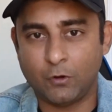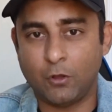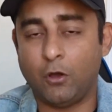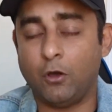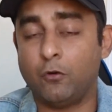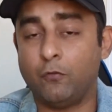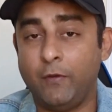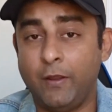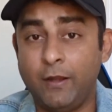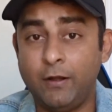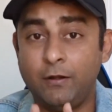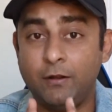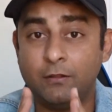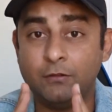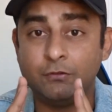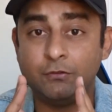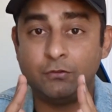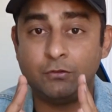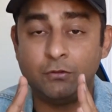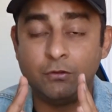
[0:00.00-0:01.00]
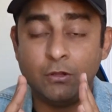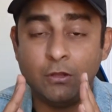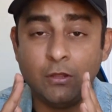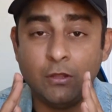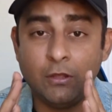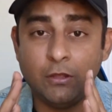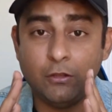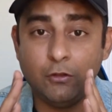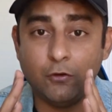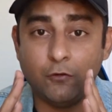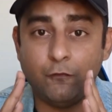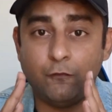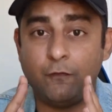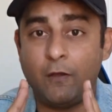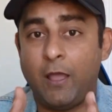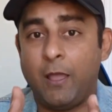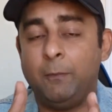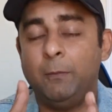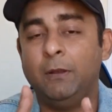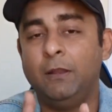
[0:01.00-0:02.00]
Or where does your
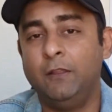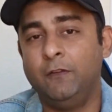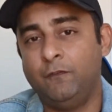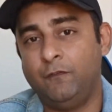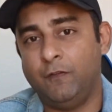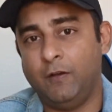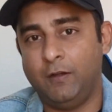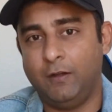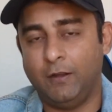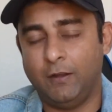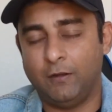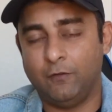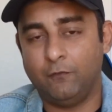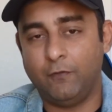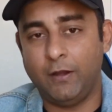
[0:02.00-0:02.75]
family fit in?